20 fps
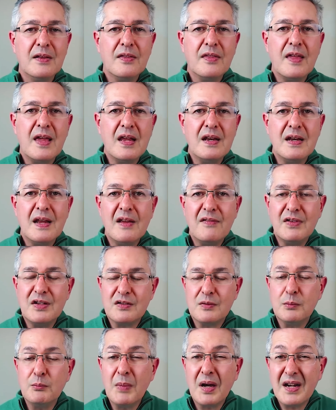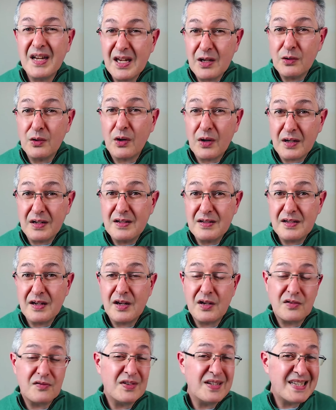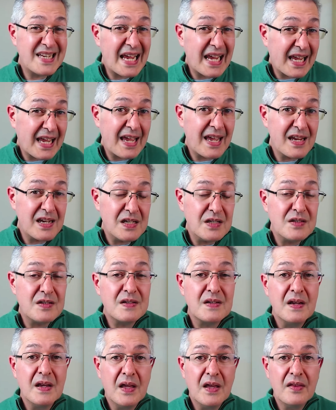then if it's money you're not going to touch for decades,